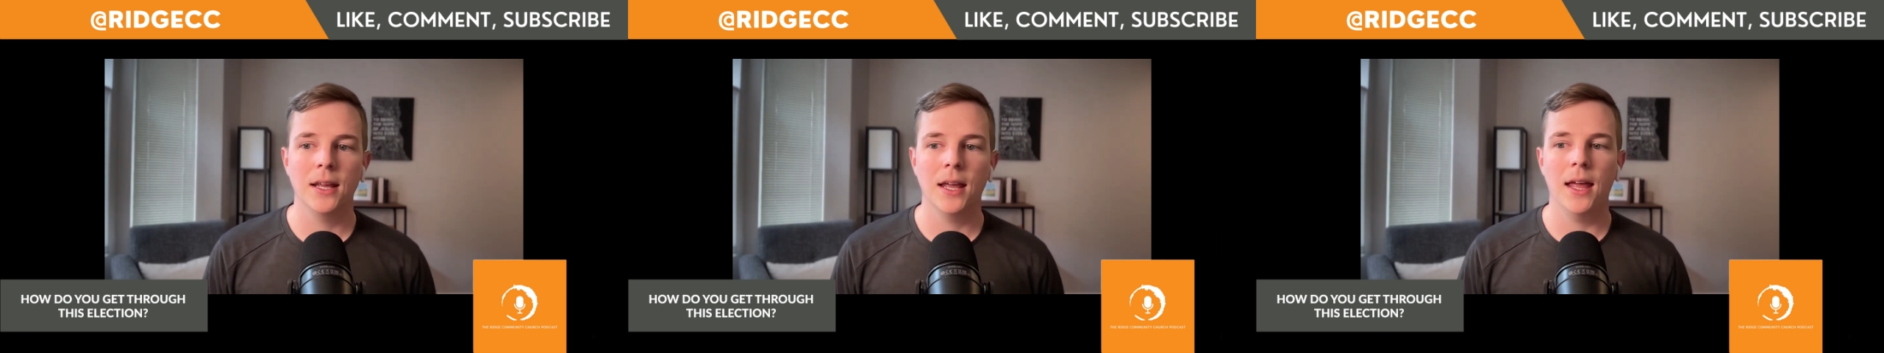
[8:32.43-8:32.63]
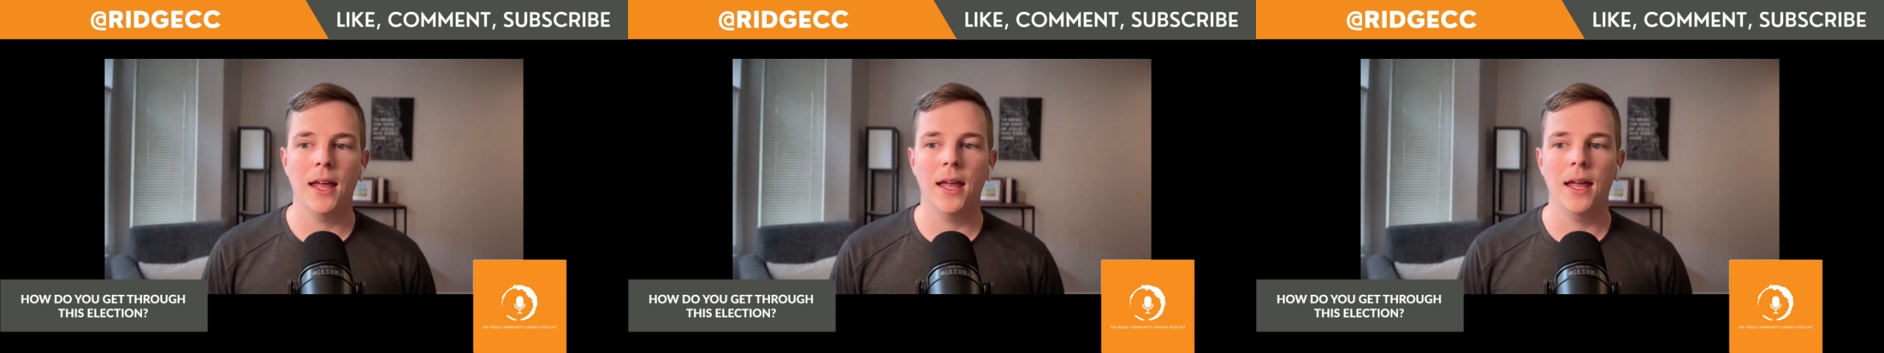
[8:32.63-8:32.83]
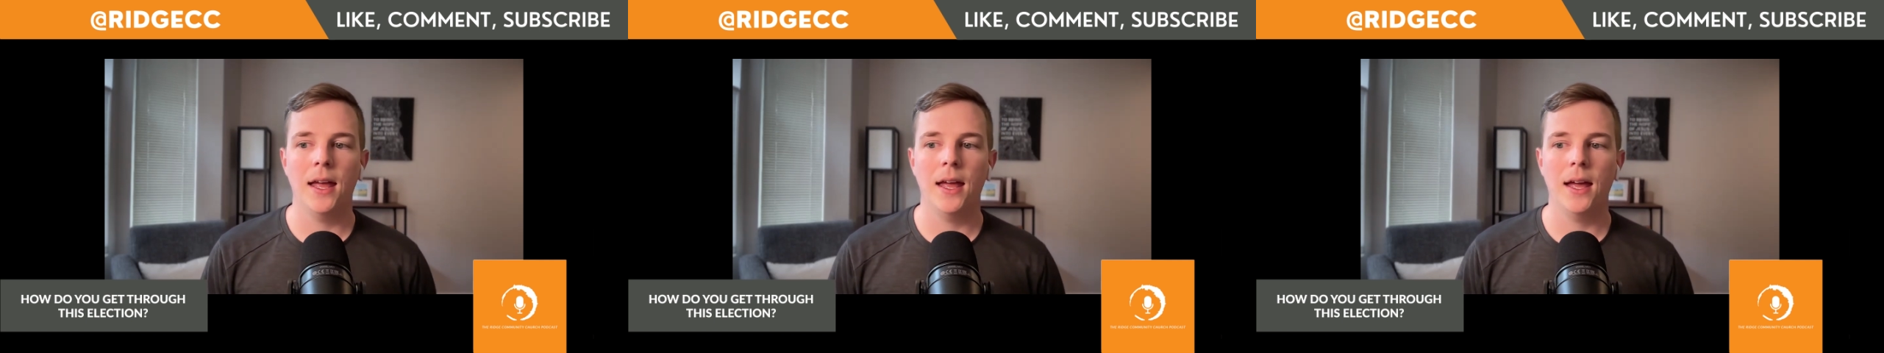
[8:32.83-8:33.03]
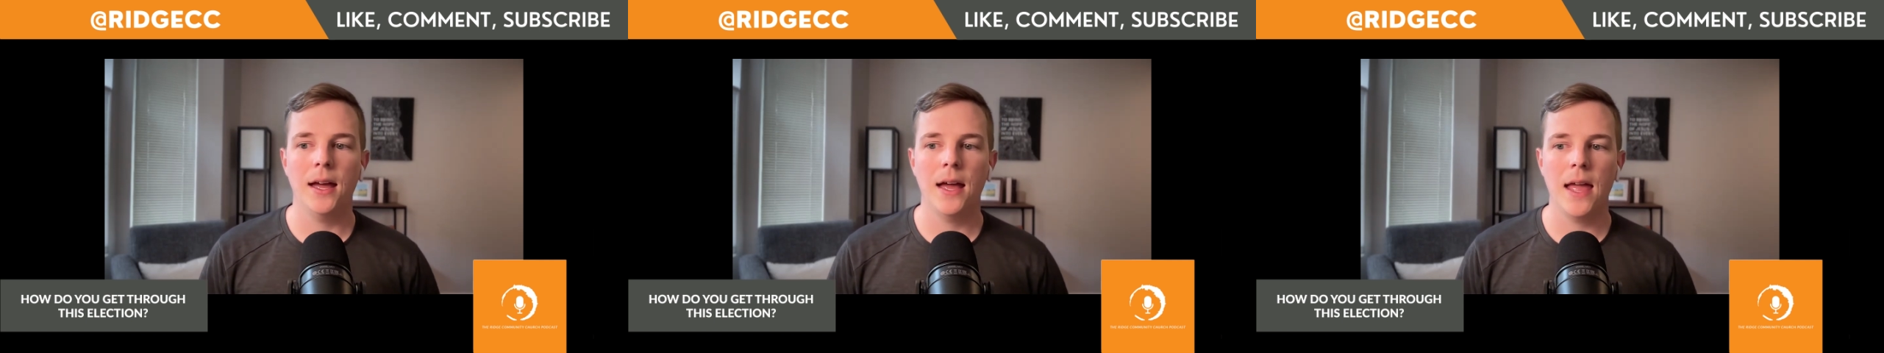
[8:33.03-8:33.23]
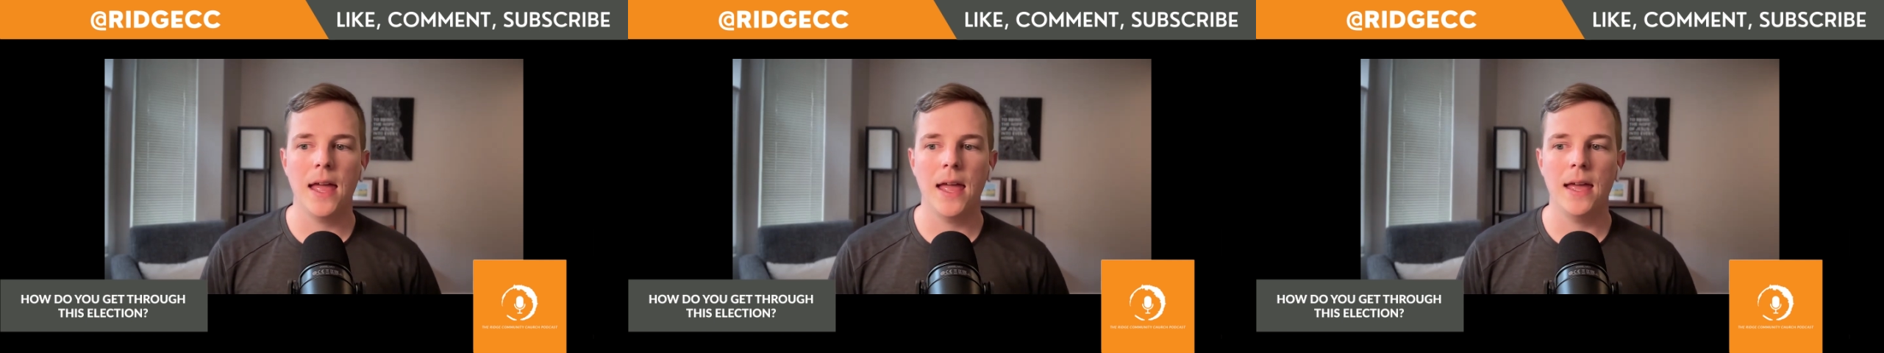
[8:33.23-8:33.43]

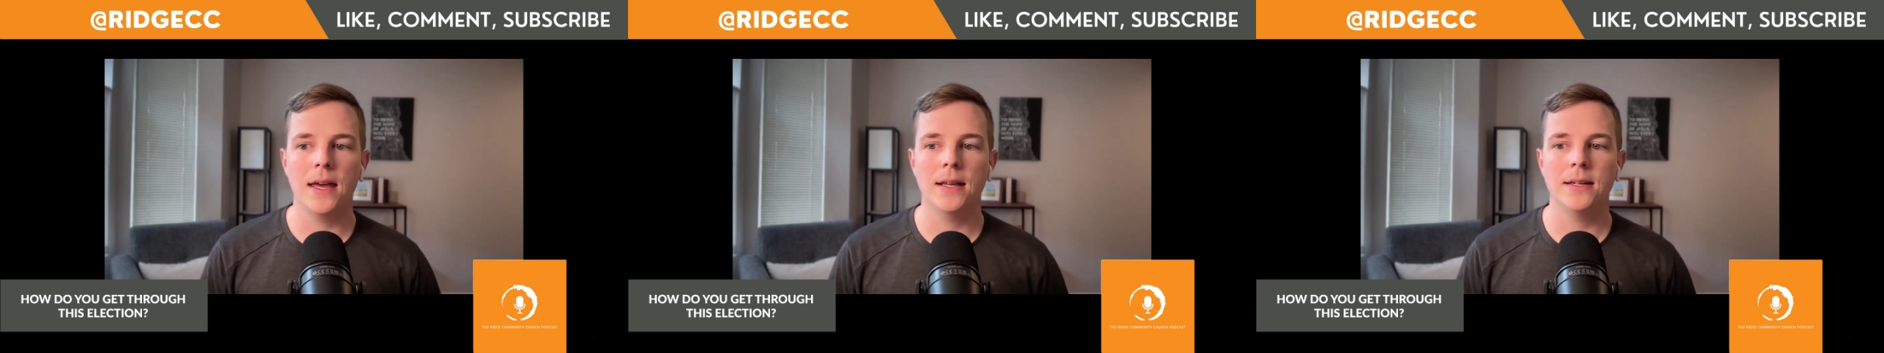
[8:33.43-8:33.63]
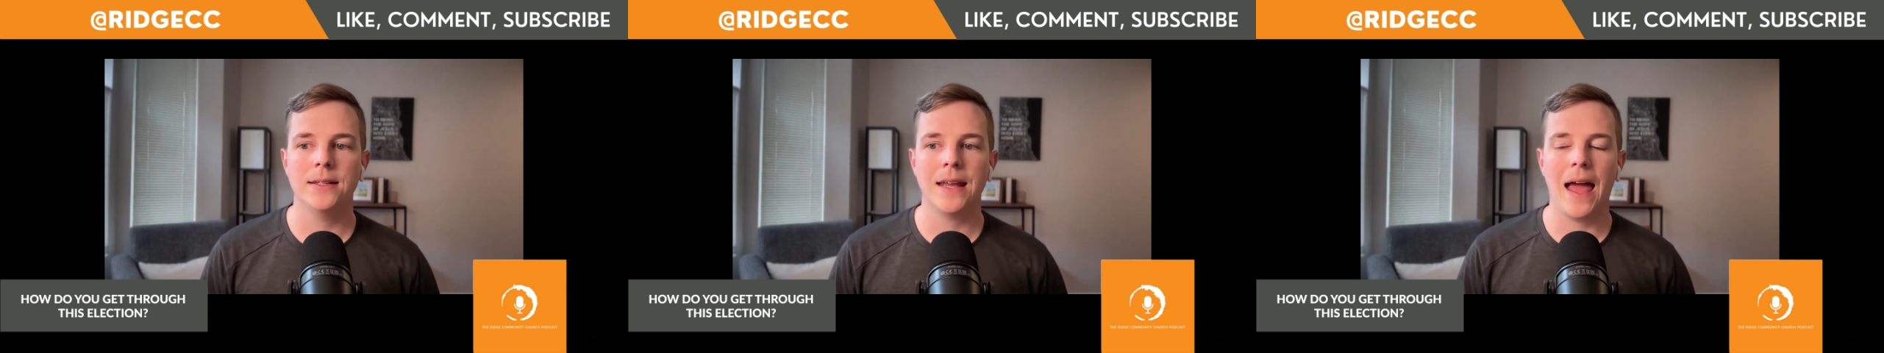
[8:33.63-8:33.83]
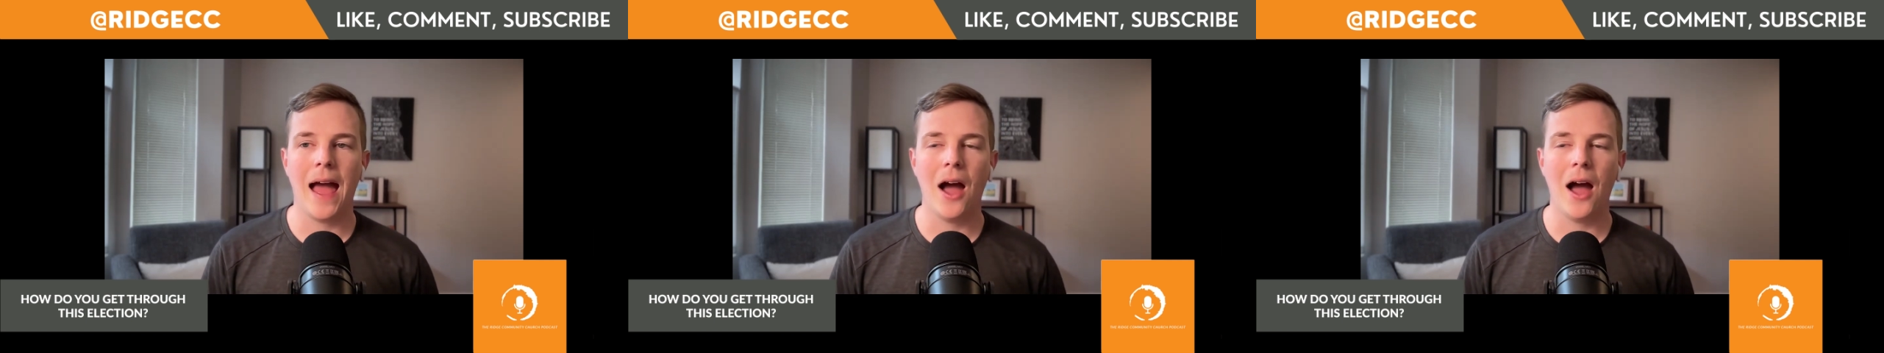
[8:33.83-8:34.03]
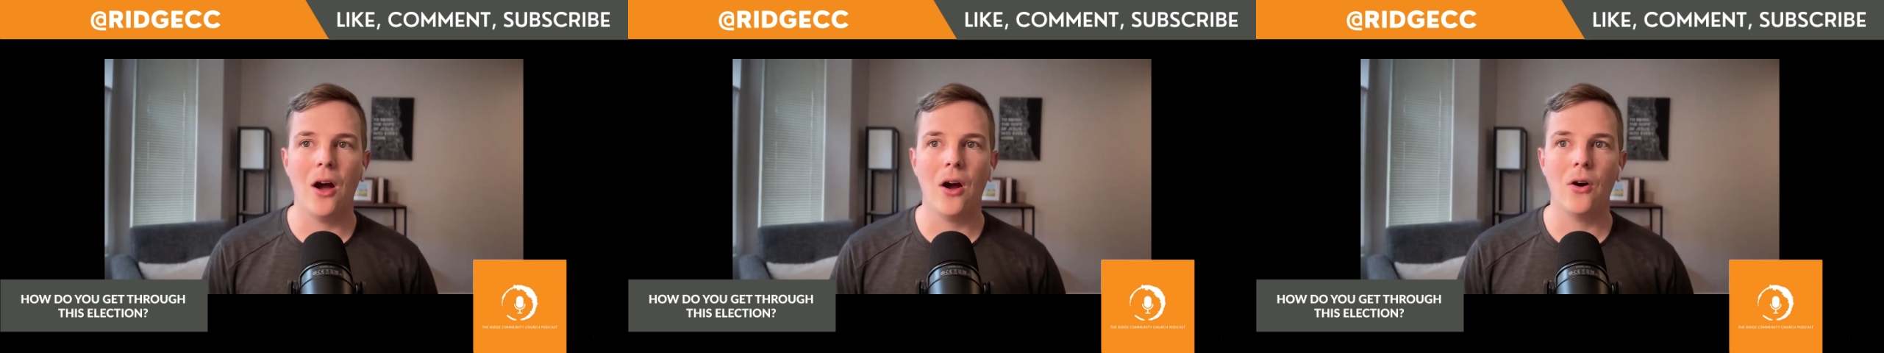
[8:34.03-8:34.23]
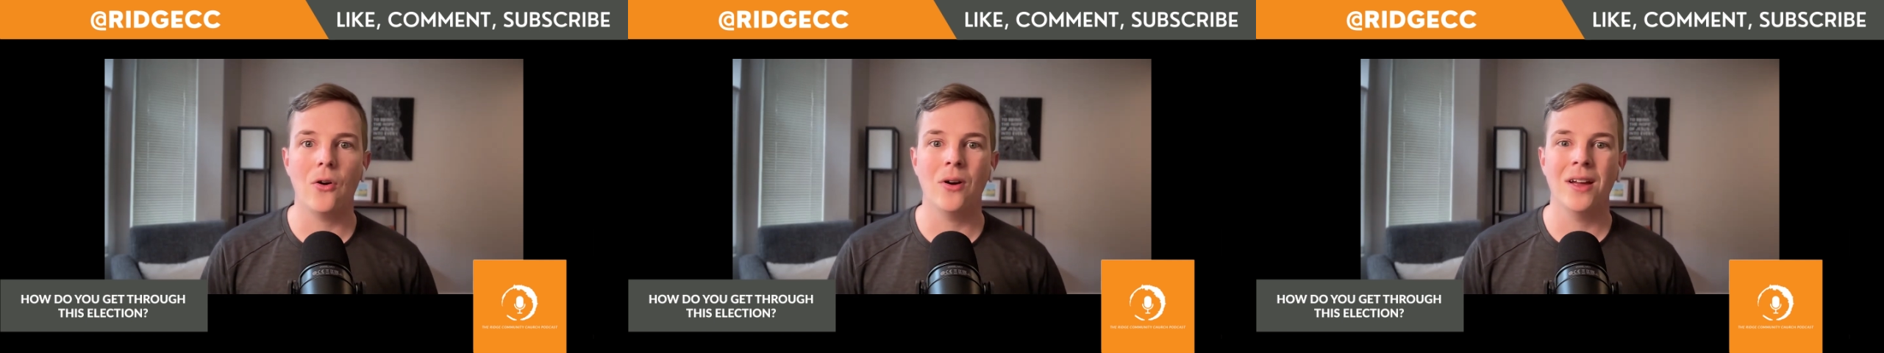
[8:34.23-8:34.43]
and
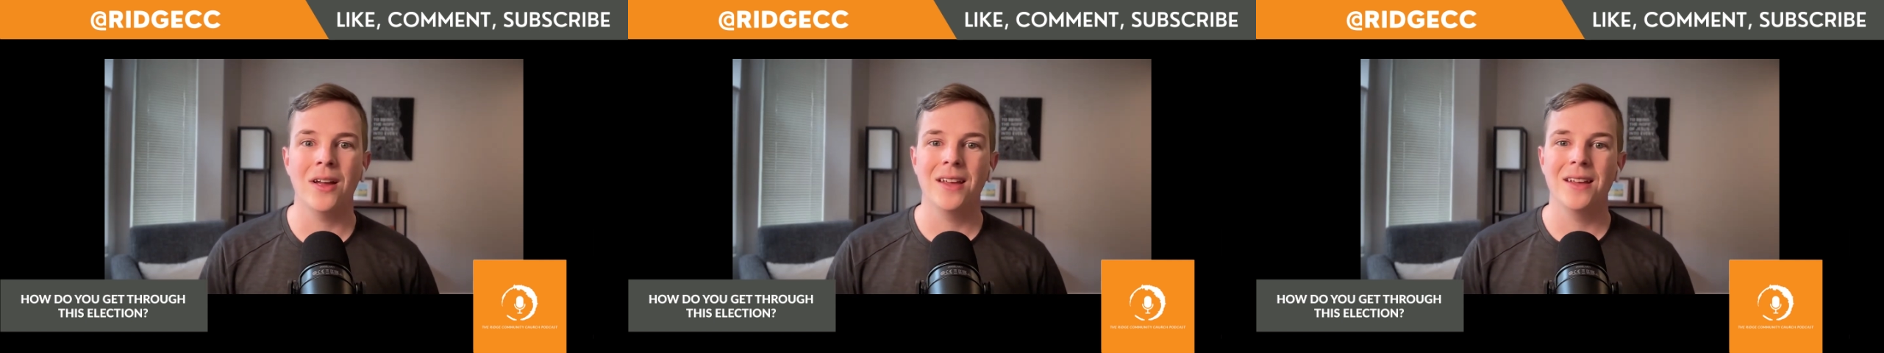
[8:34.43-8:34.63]
how